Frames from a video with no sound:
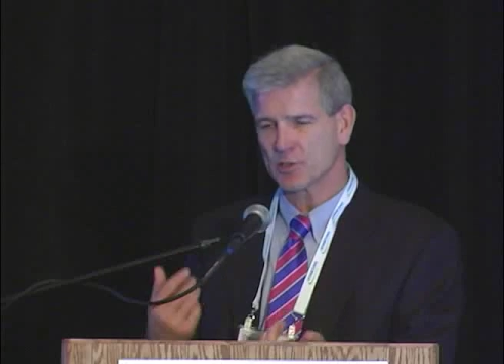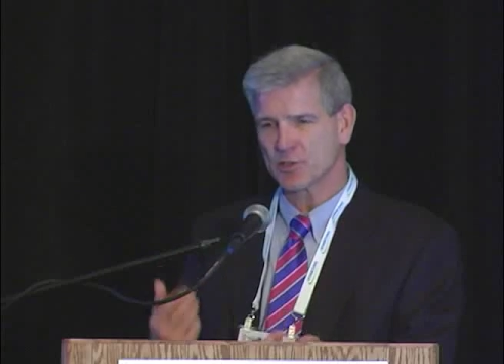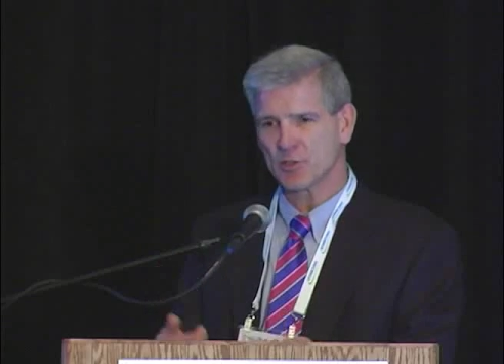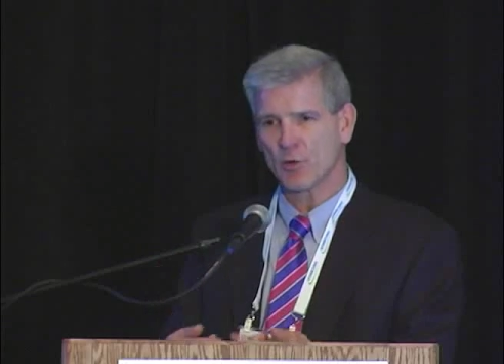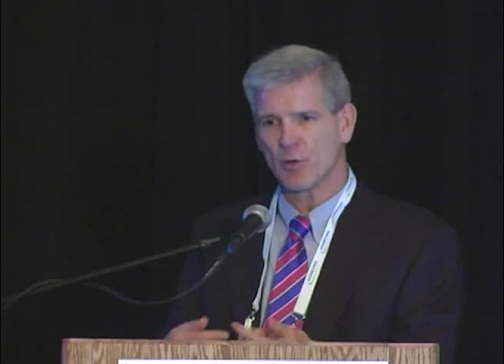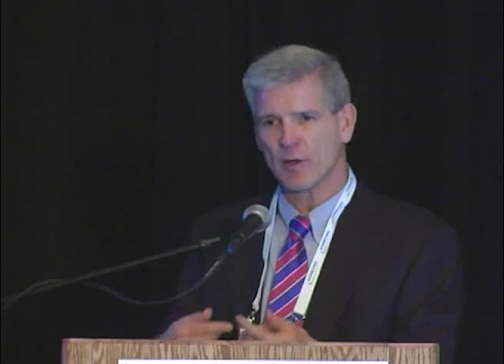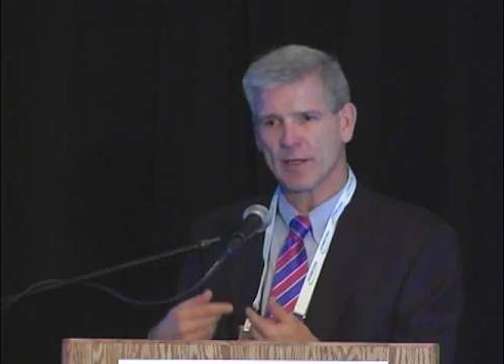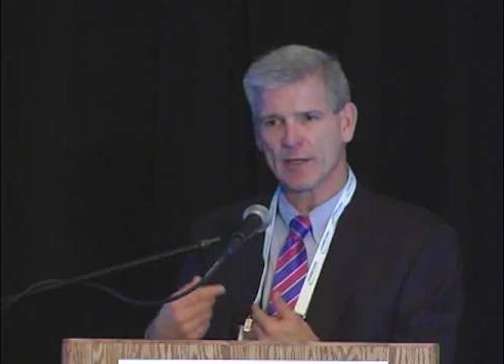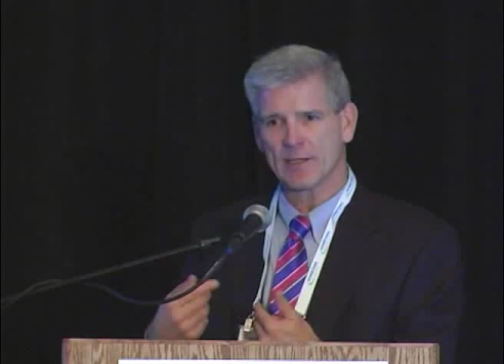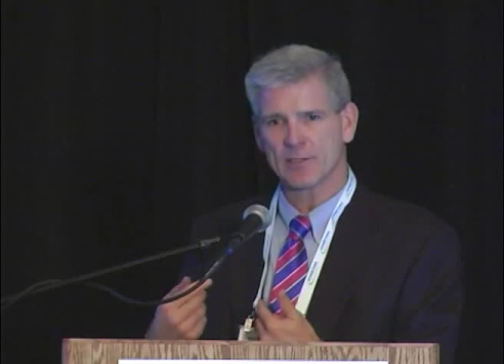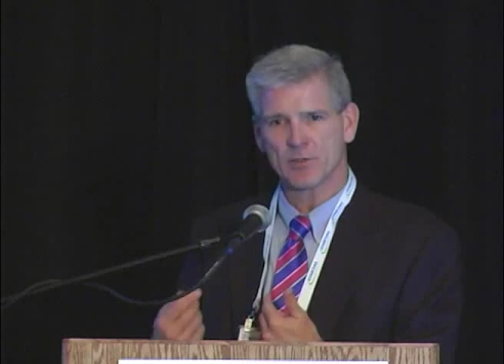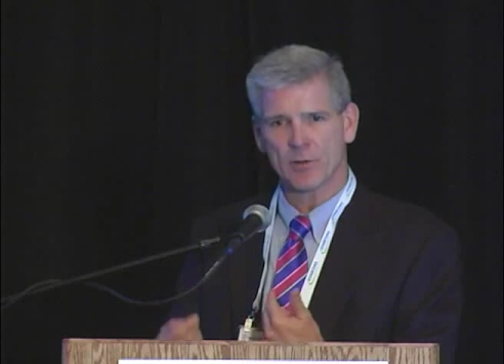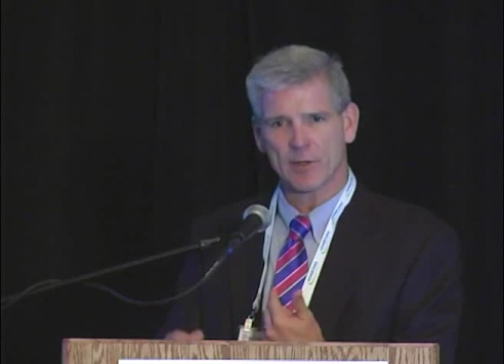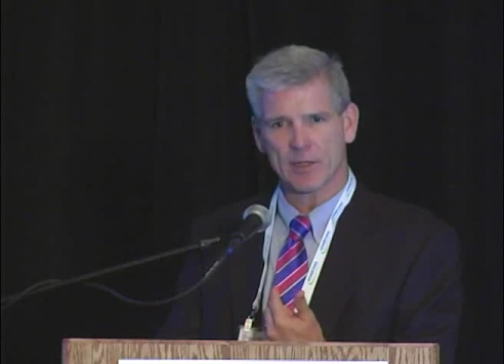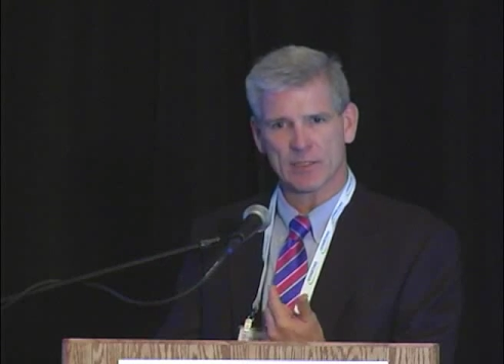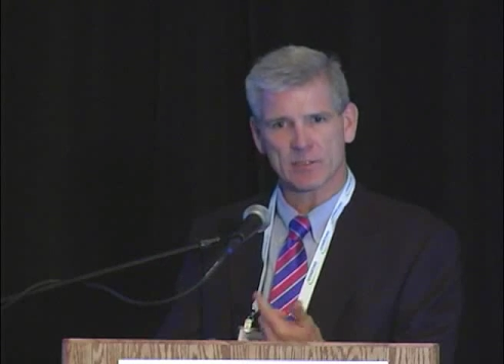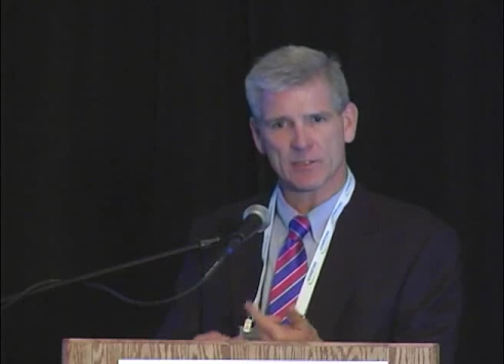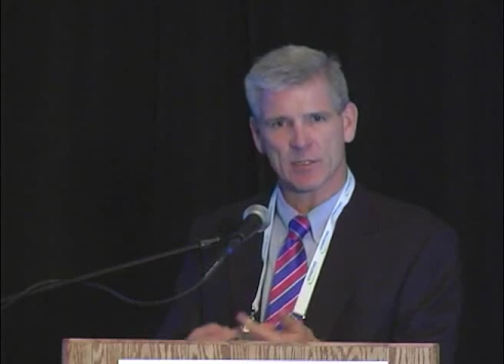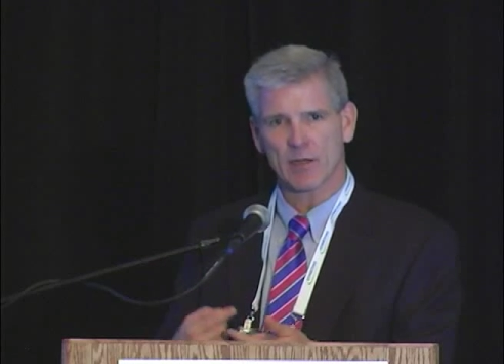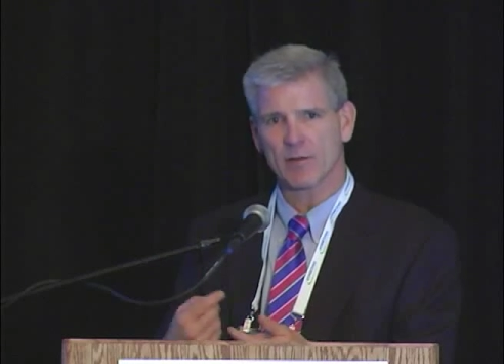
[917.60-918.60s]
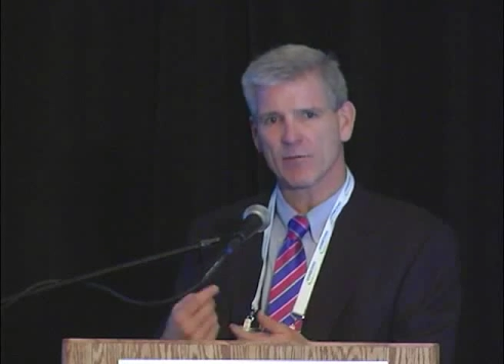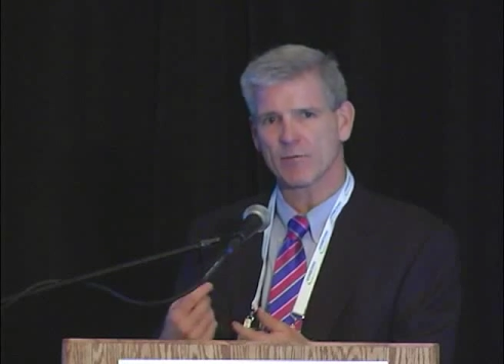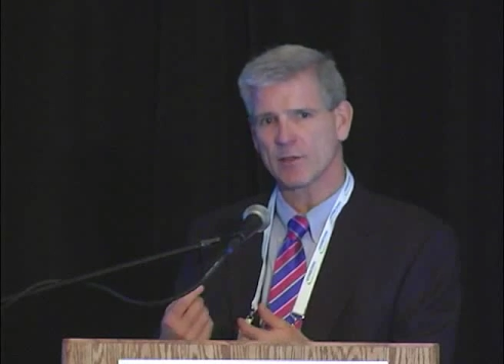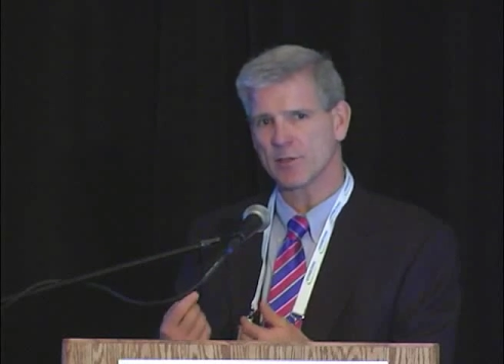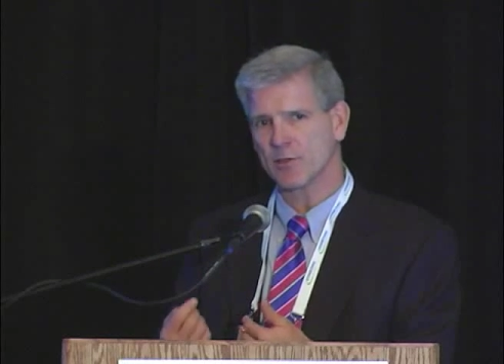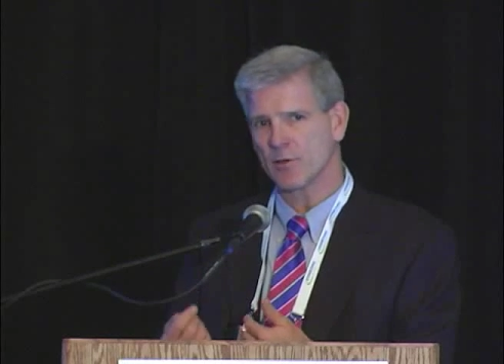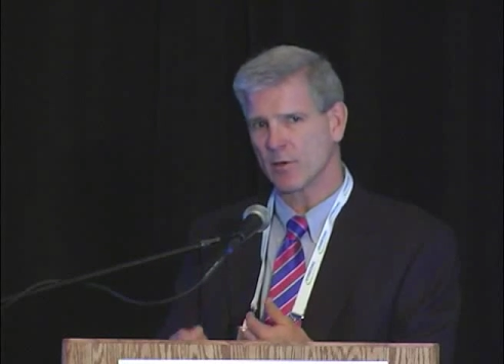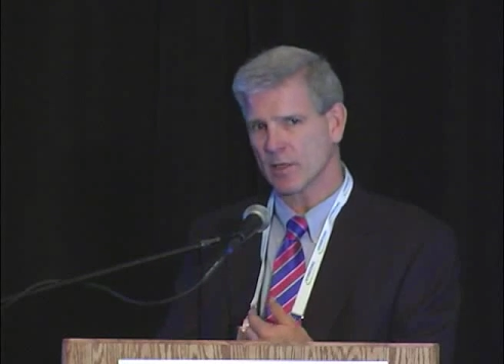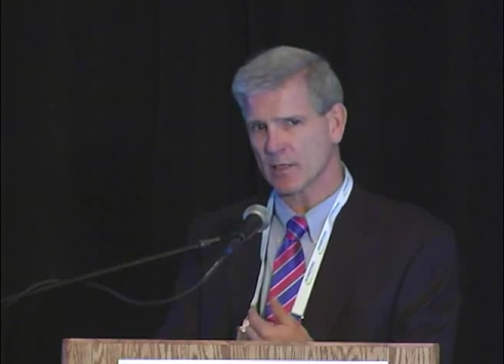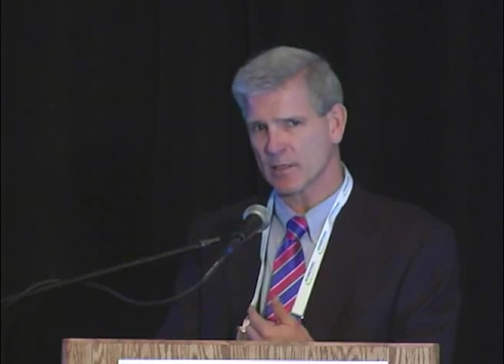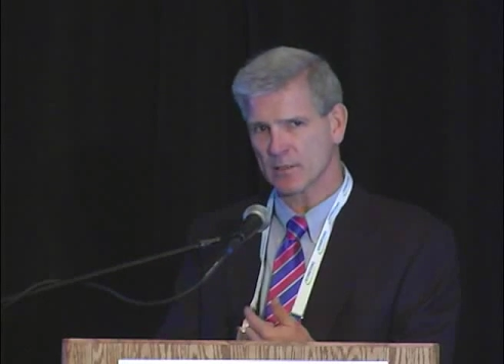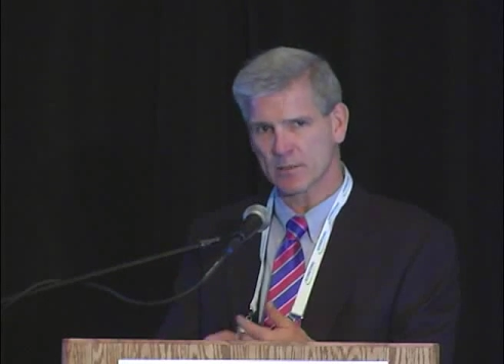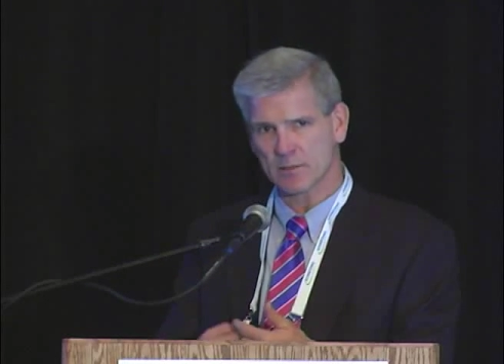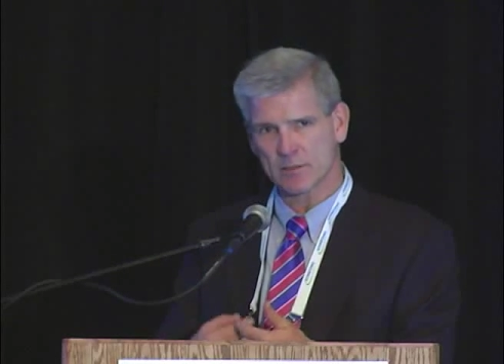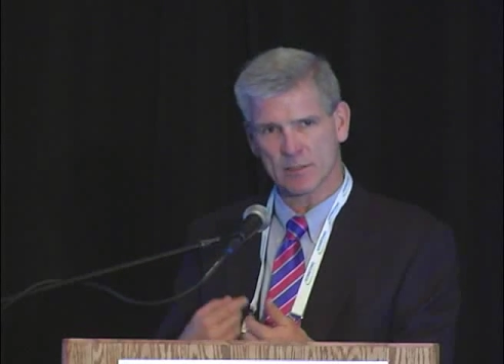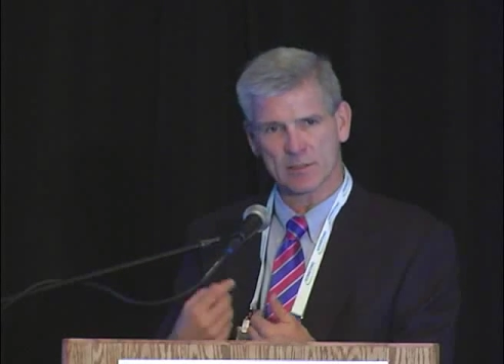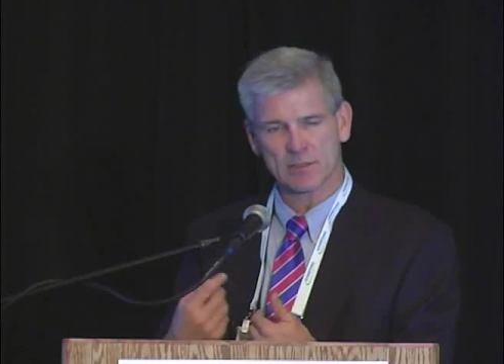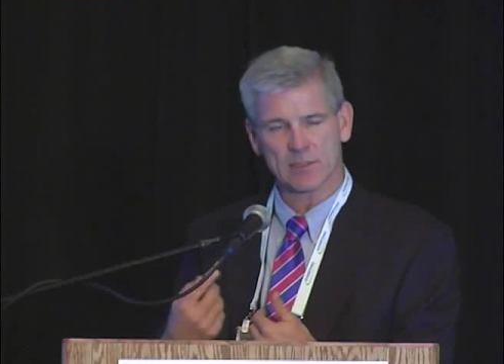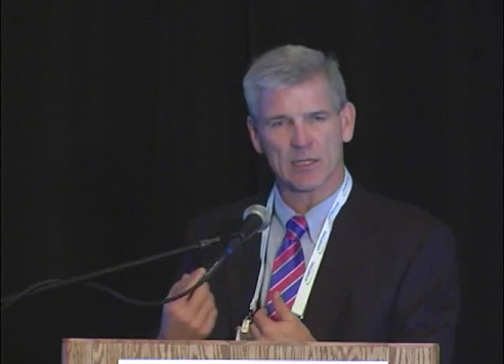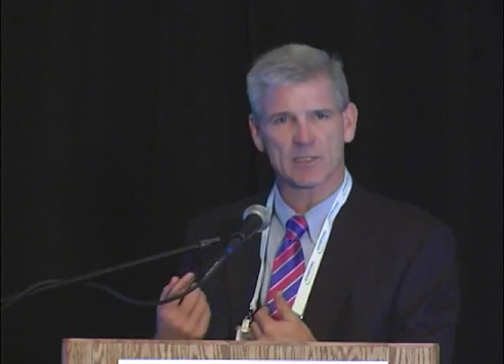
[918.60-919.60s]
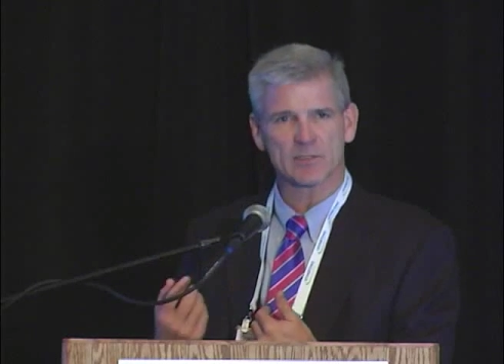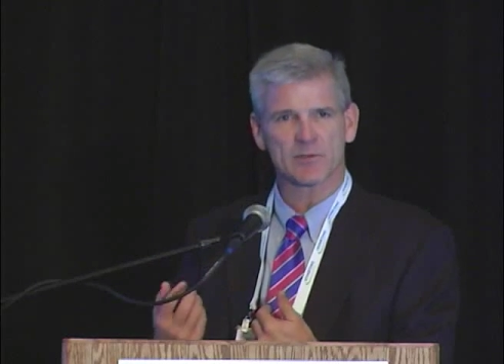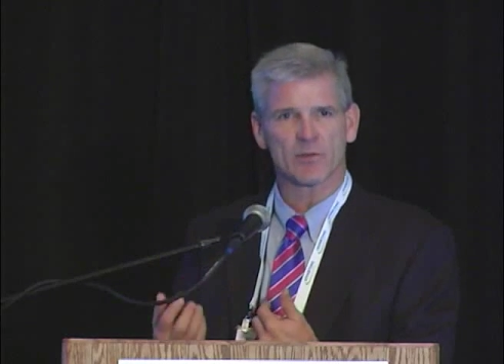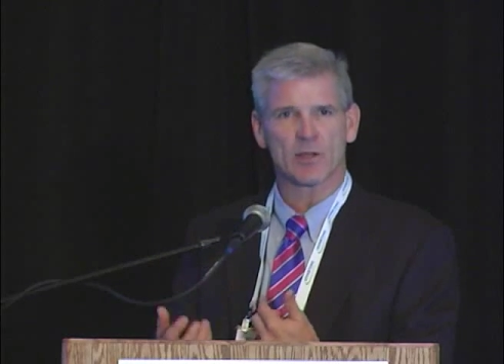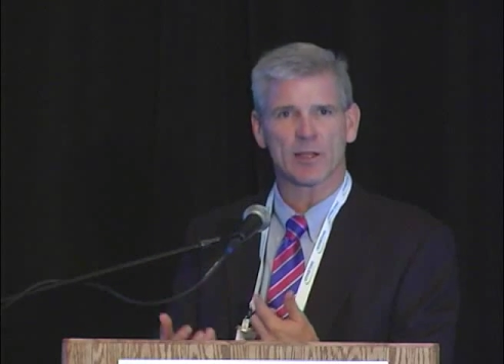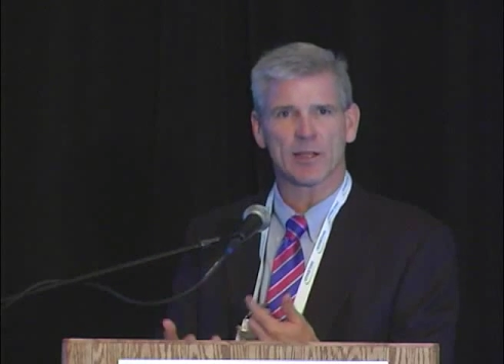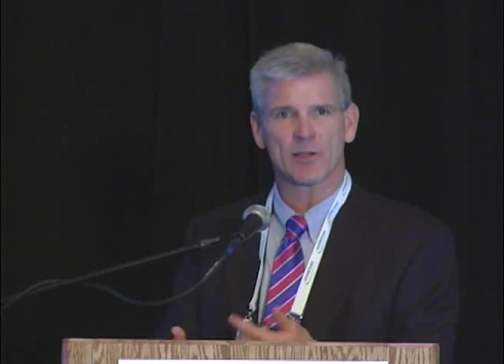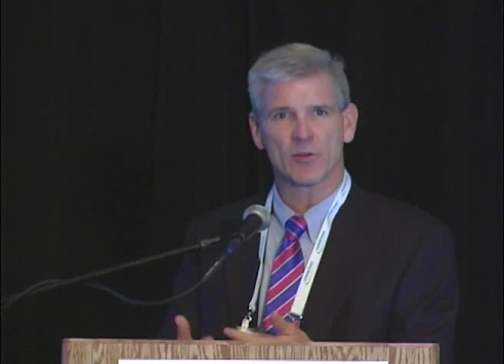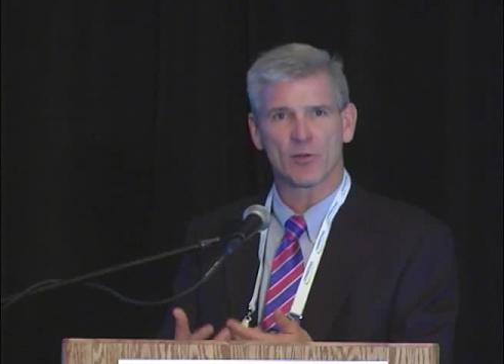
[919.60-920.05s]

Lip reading: doing it safely, doing it successfully,